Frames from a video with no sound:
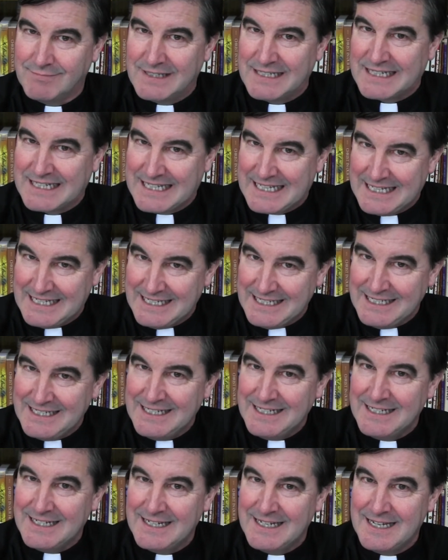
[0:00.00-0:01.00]
the
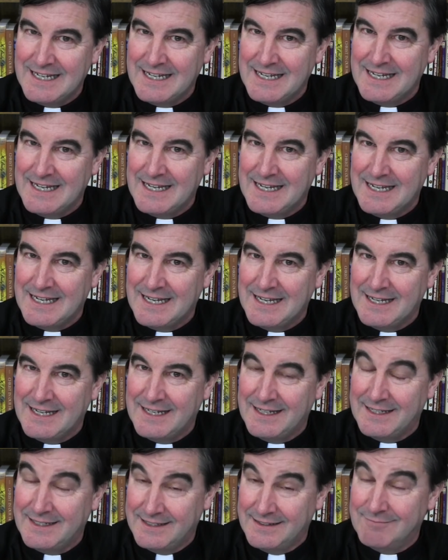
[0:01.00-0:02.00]
kid,
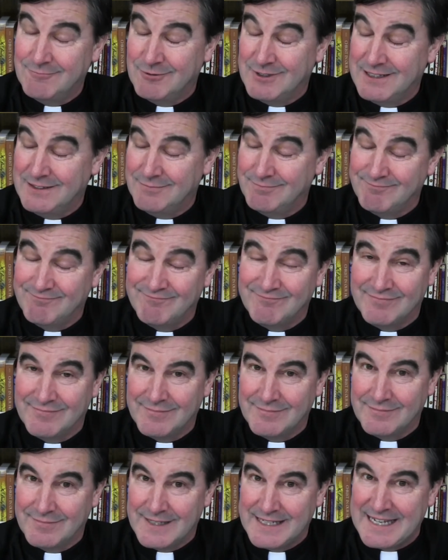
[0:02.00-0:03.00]
well,
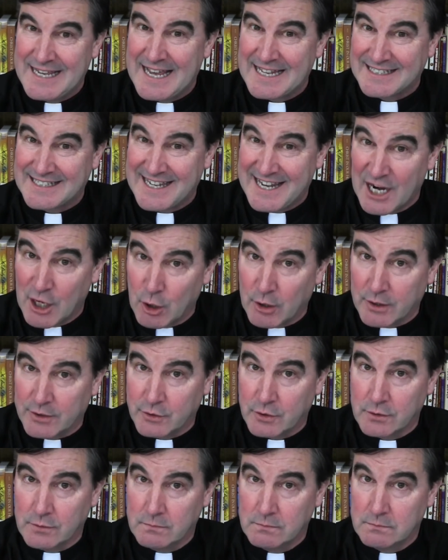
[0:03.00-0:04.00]
he had
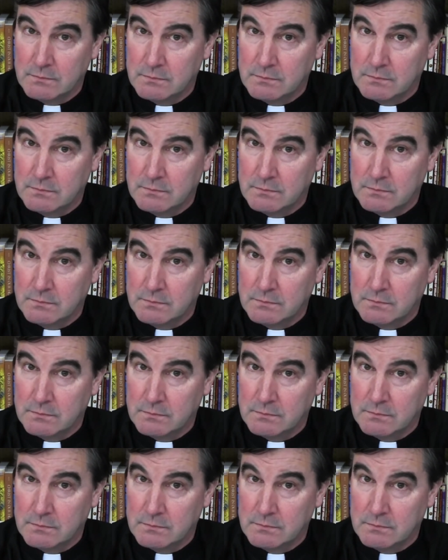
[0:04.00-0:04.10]
character.